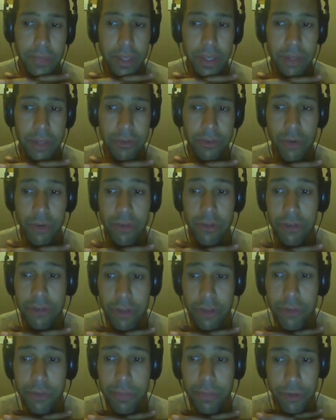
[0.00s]
so it's
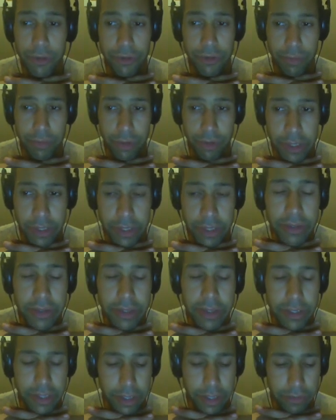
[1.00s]
not possible in
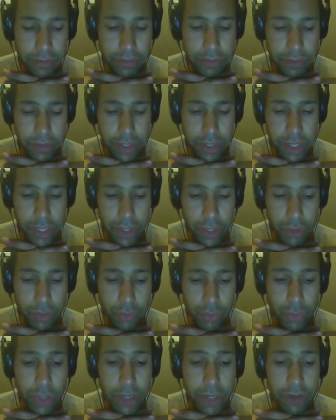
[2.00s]
any case
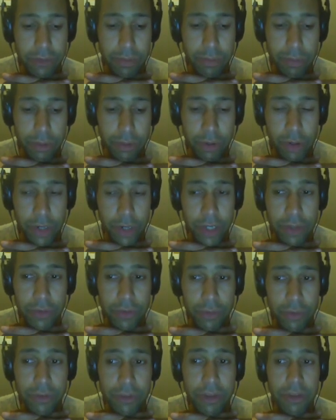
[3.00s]
to explore and
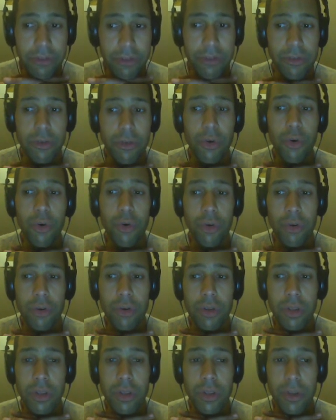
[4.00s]
to test
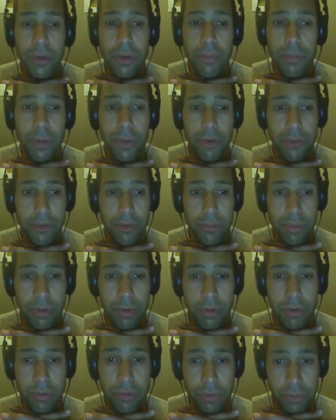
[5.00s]
all
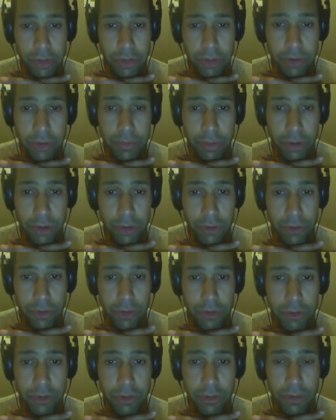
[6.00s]
possible tree
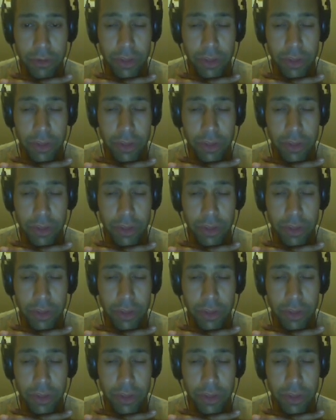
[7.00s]
topologies.